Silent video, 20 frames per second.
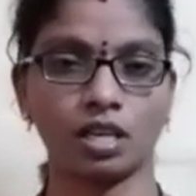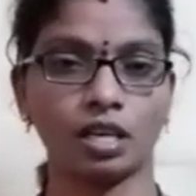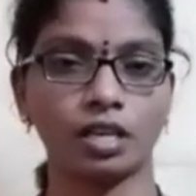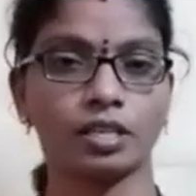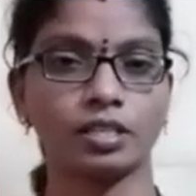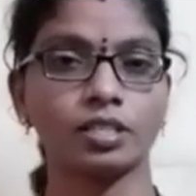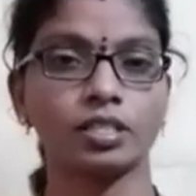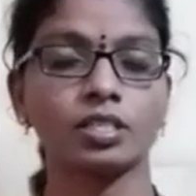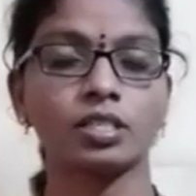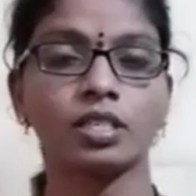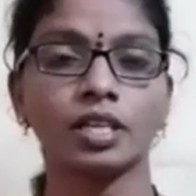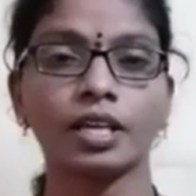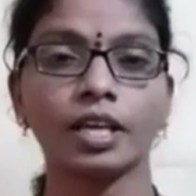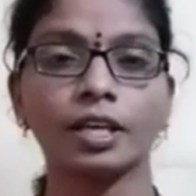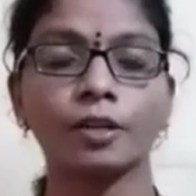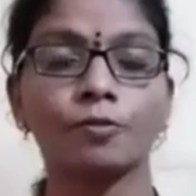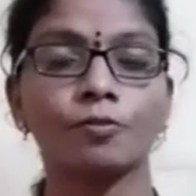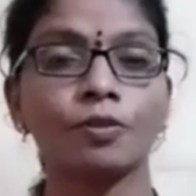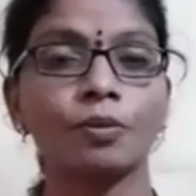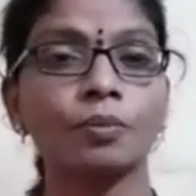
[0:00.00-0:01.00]
It is
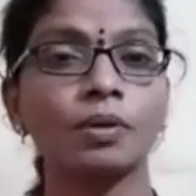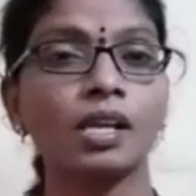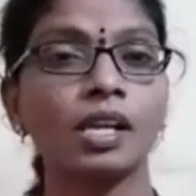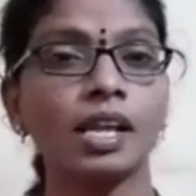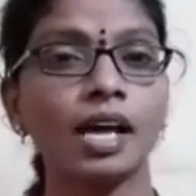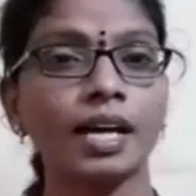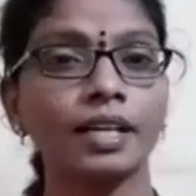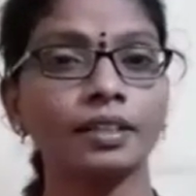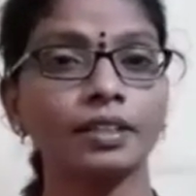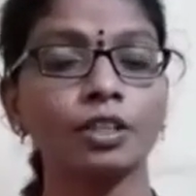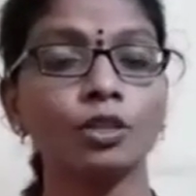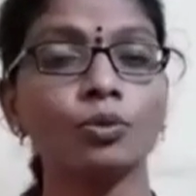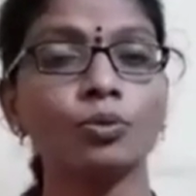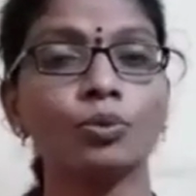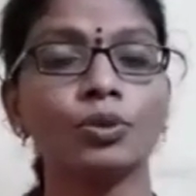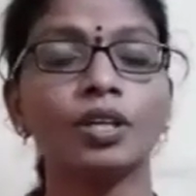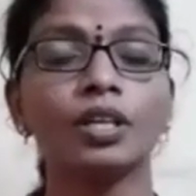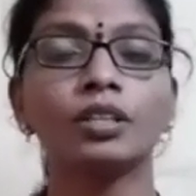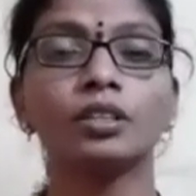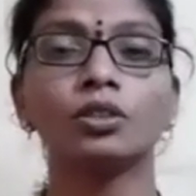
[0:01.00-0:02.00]
taken from a Latin
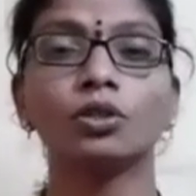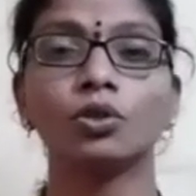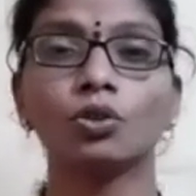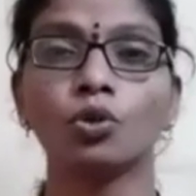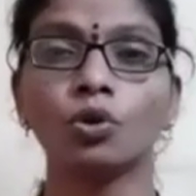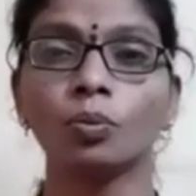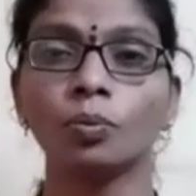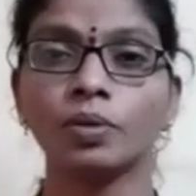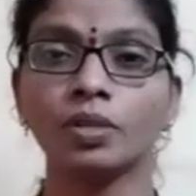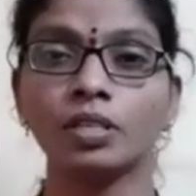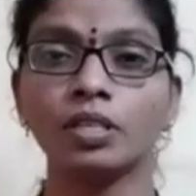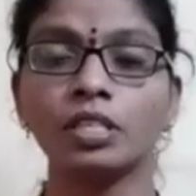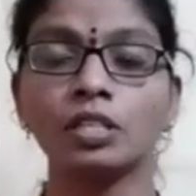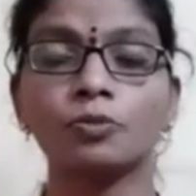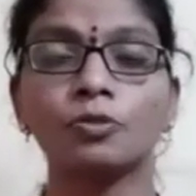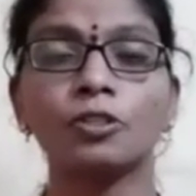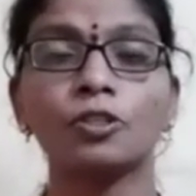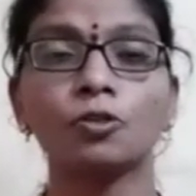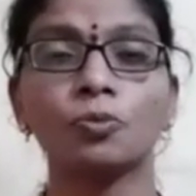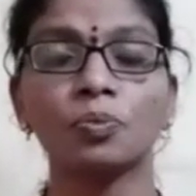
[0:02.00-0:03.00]
word globus,
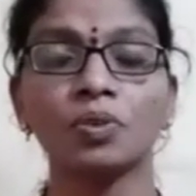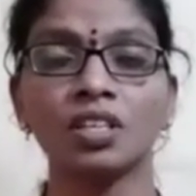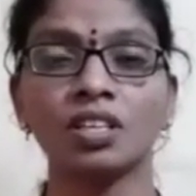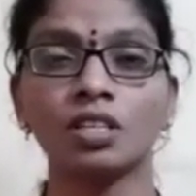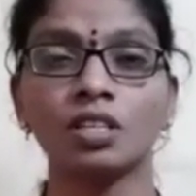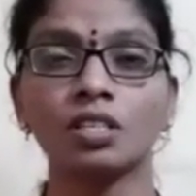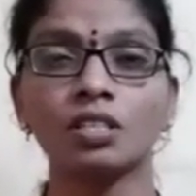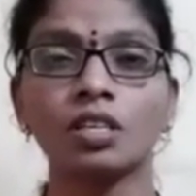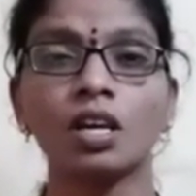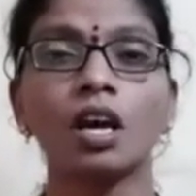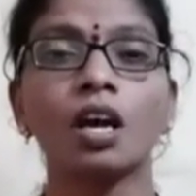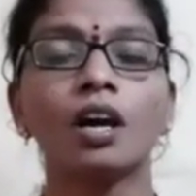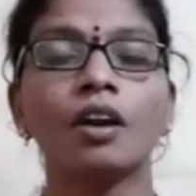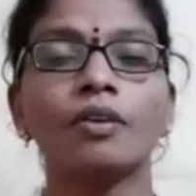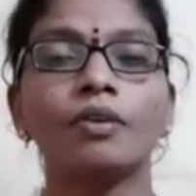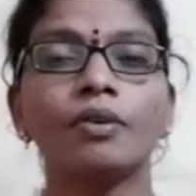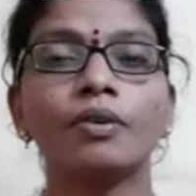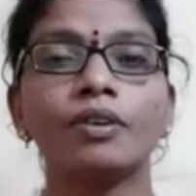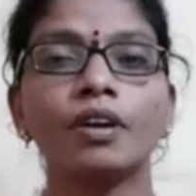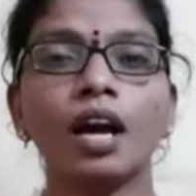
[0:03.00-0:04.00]
which means
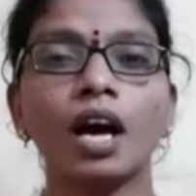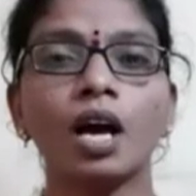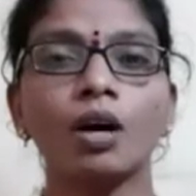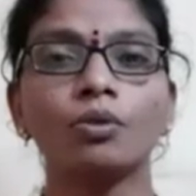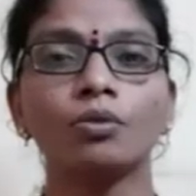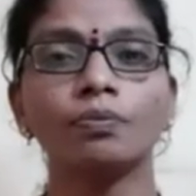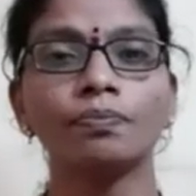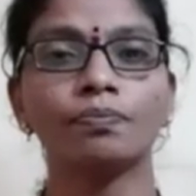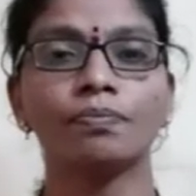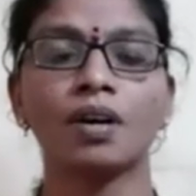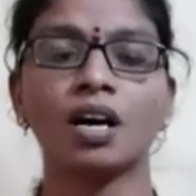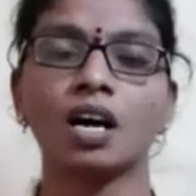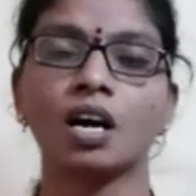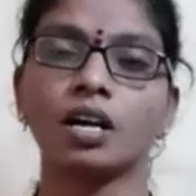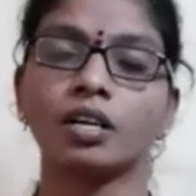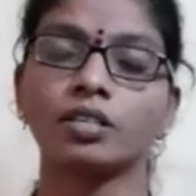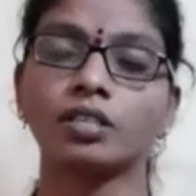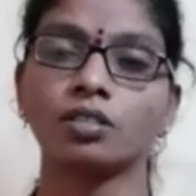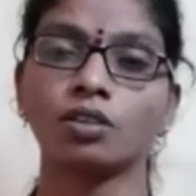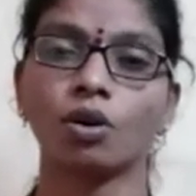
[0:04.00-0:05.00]
round
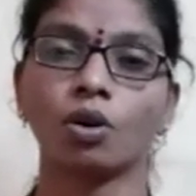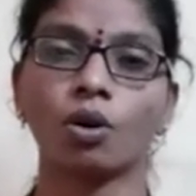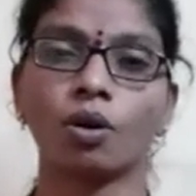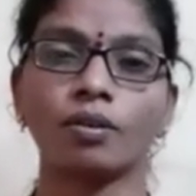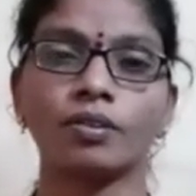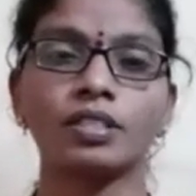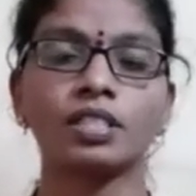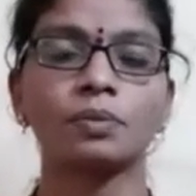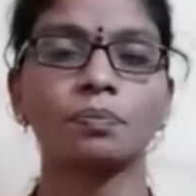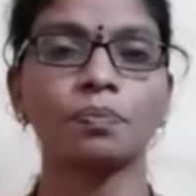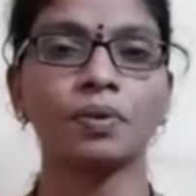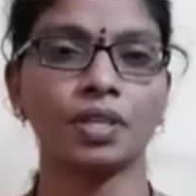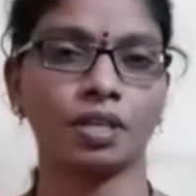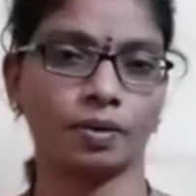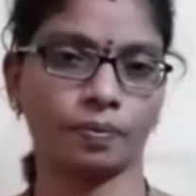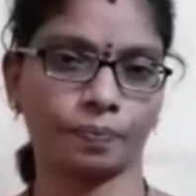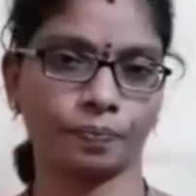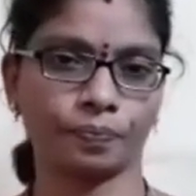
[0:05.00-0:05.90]
mass or sphere.